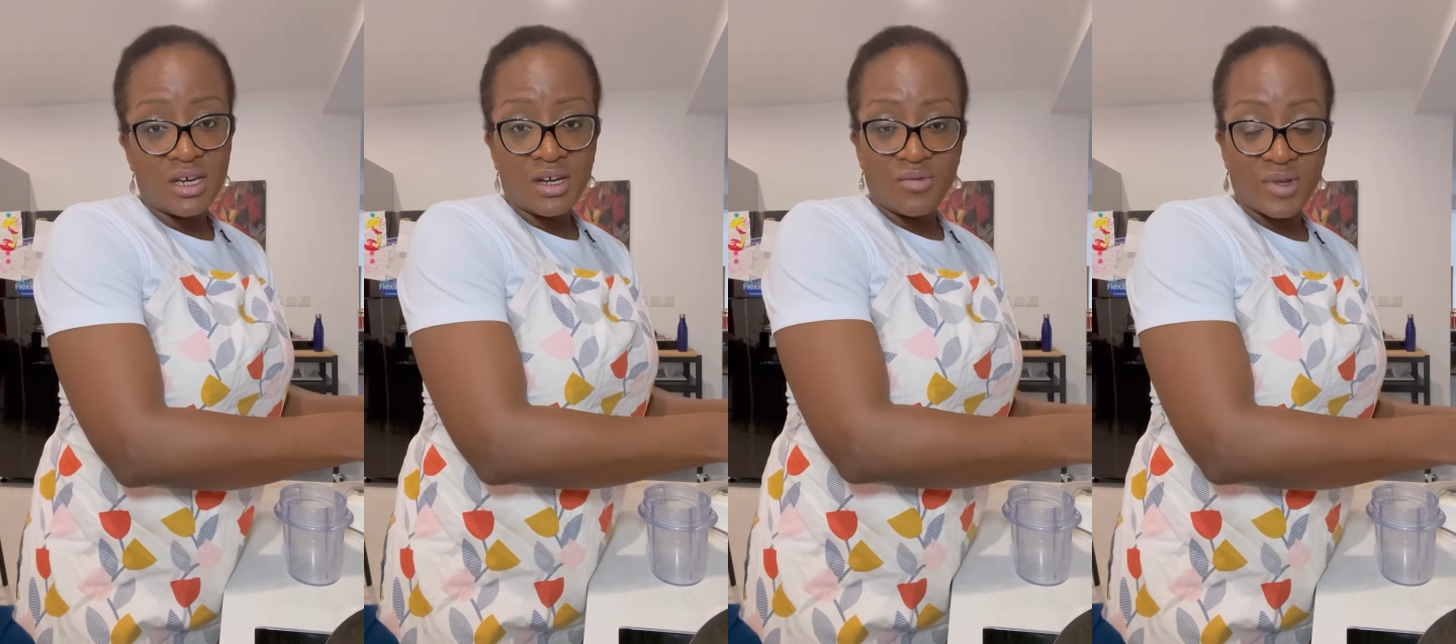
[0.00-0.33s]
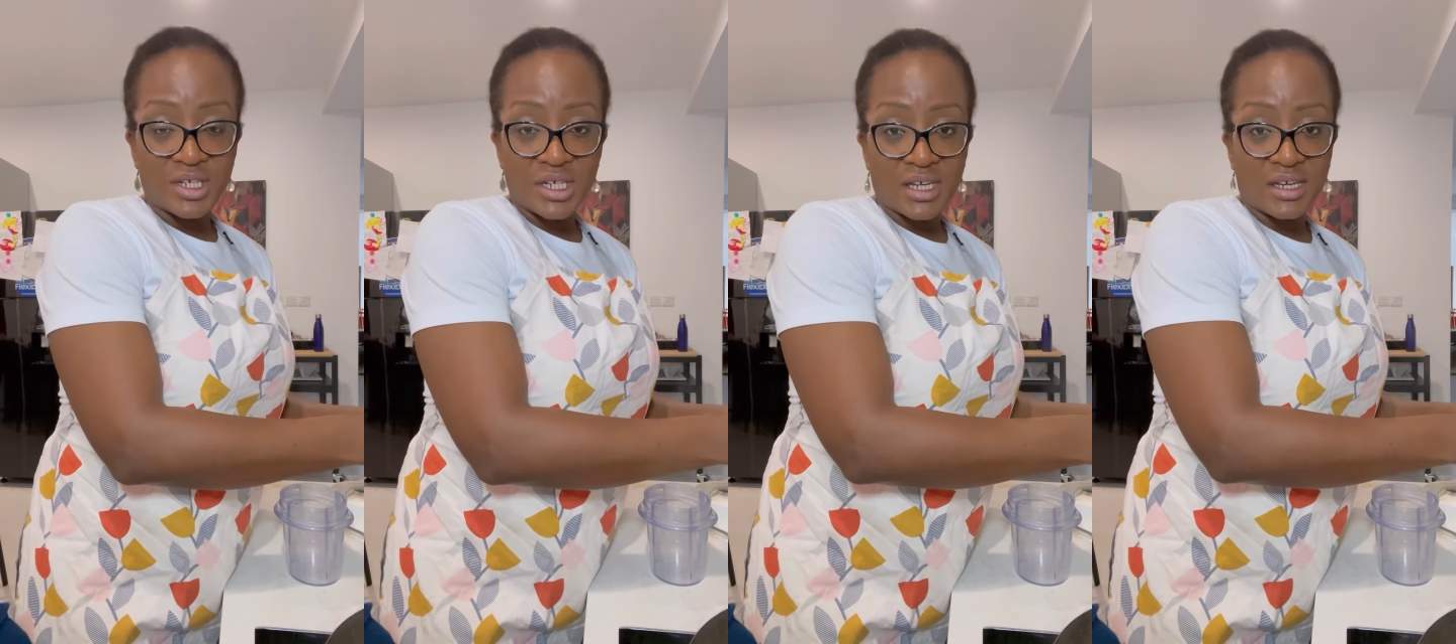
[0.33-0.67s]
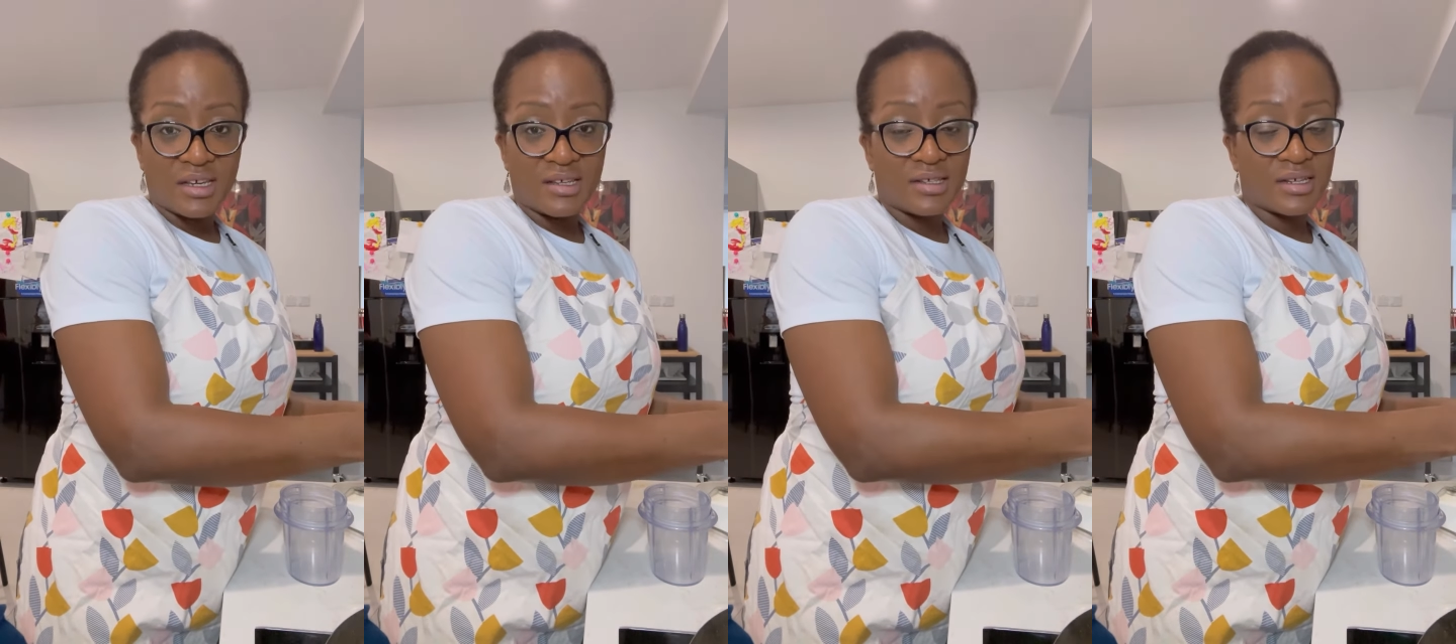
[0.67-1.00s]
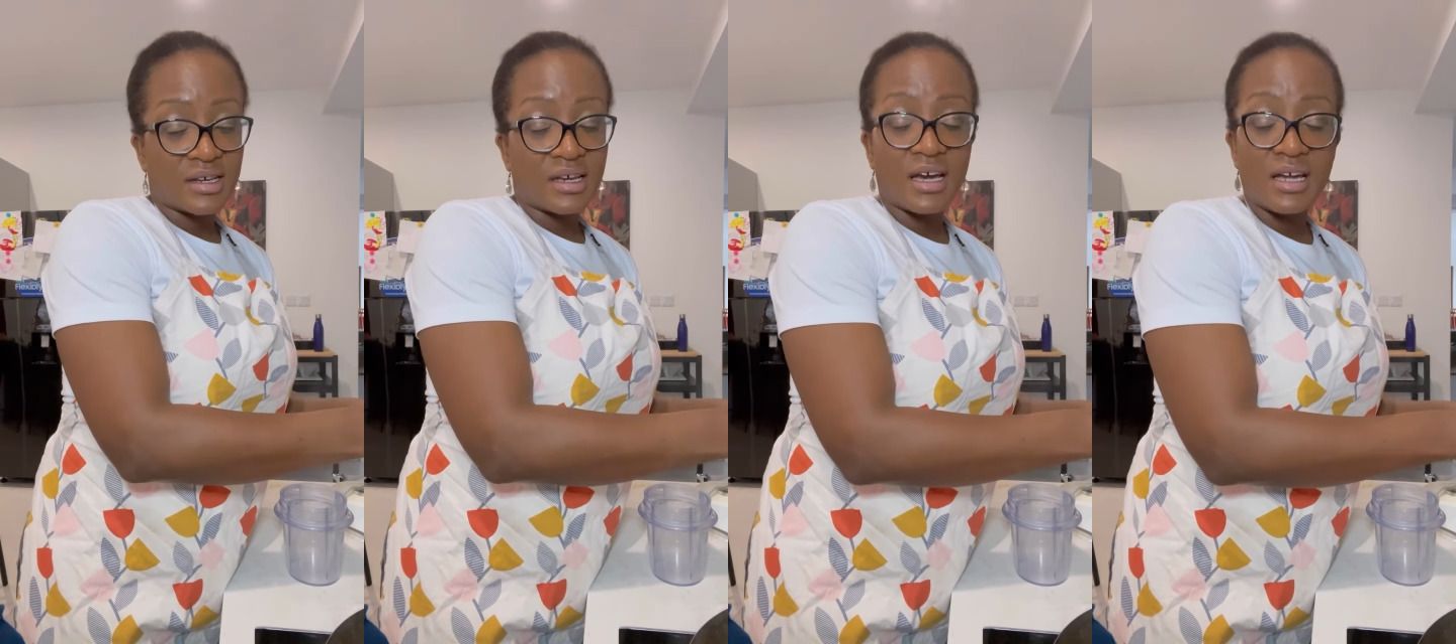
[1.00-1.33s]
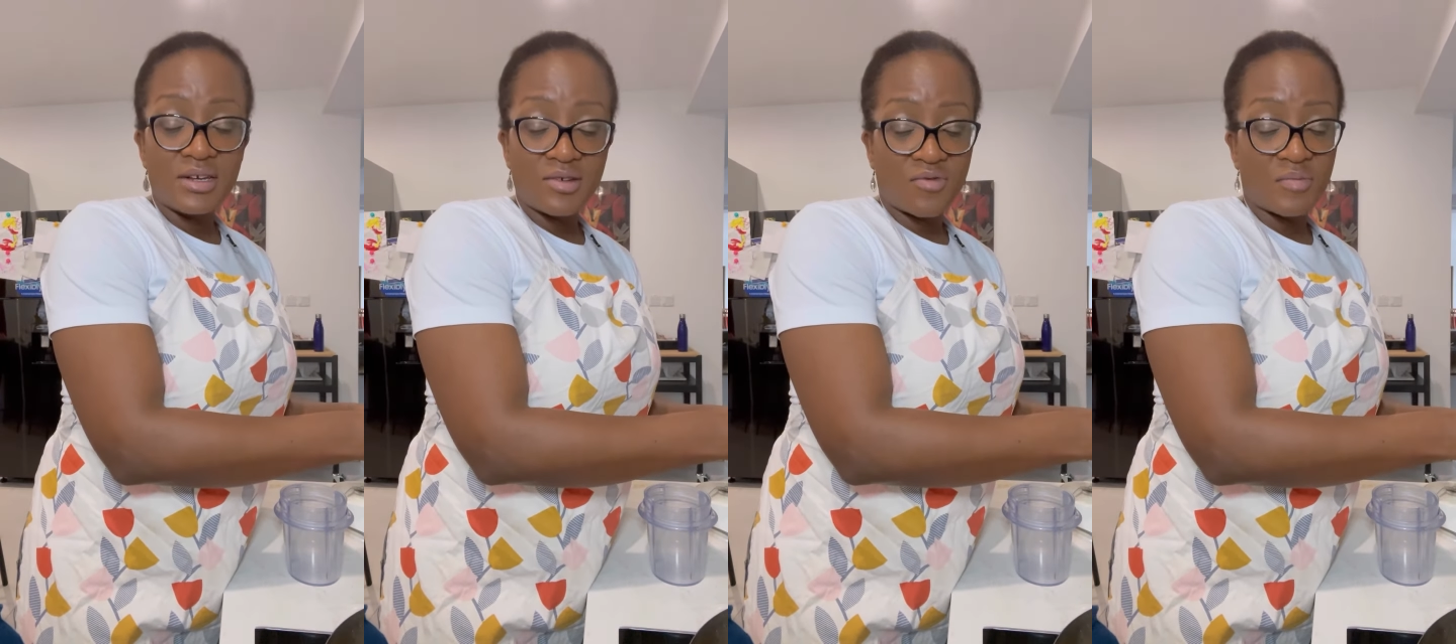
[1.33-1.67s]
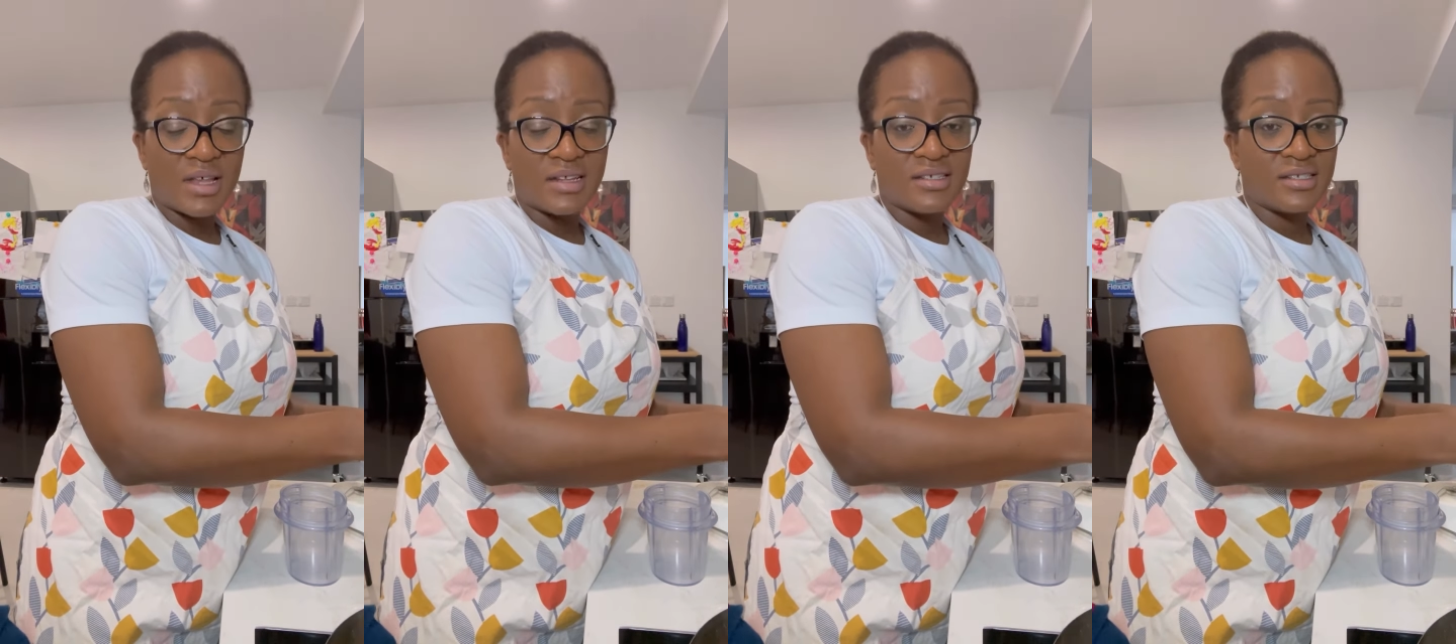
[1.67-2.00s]
which is a kind of
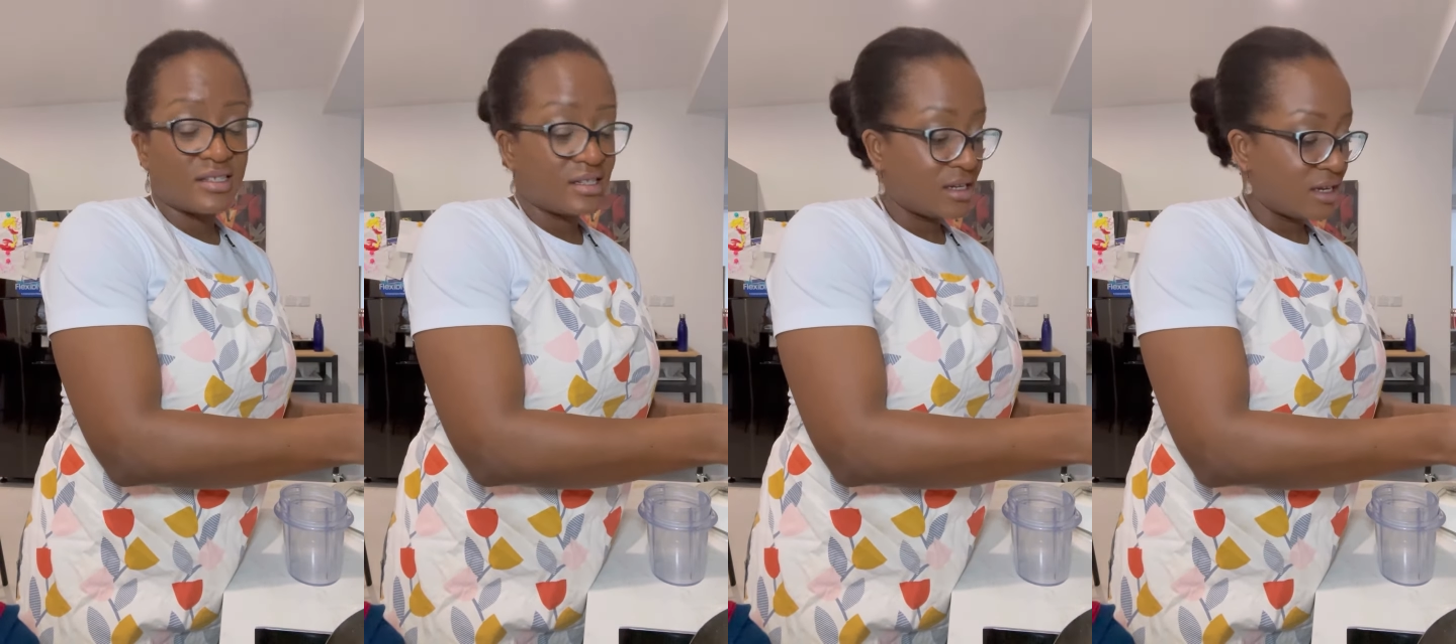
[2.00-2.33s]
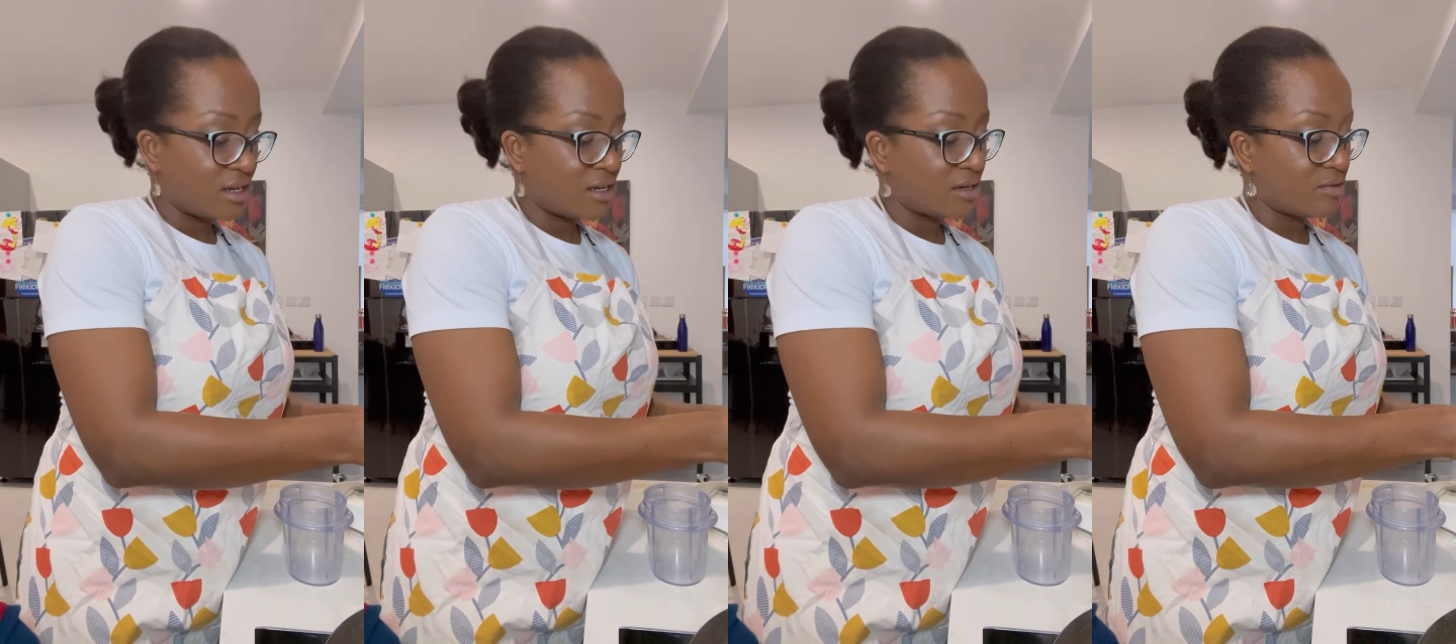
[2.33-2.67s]
melon seed.